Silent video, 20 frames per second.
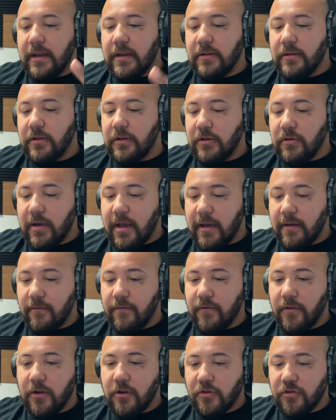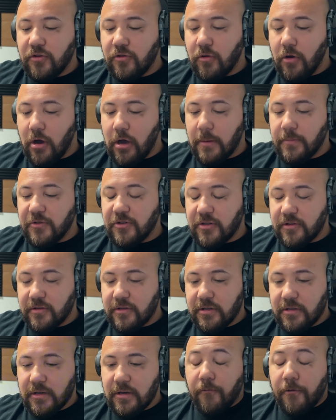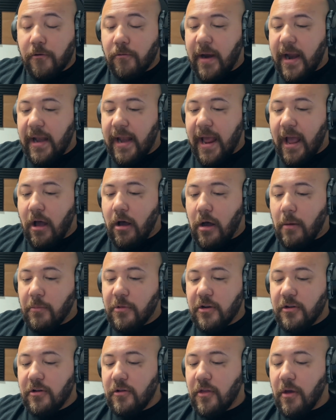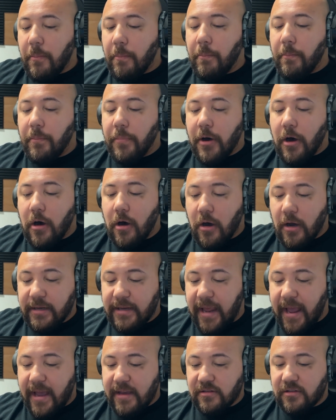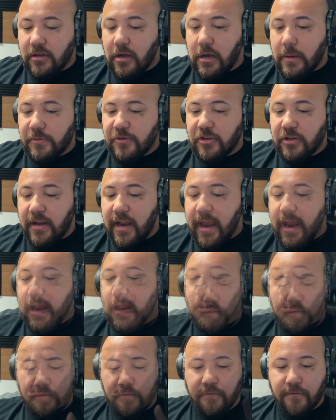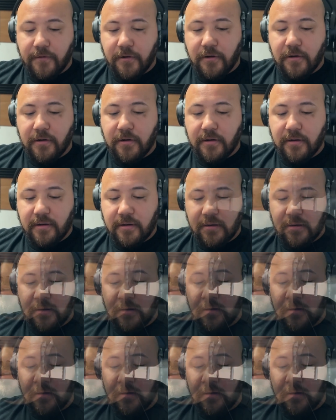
how to set it up, how to do all of the editing, and then finally to export.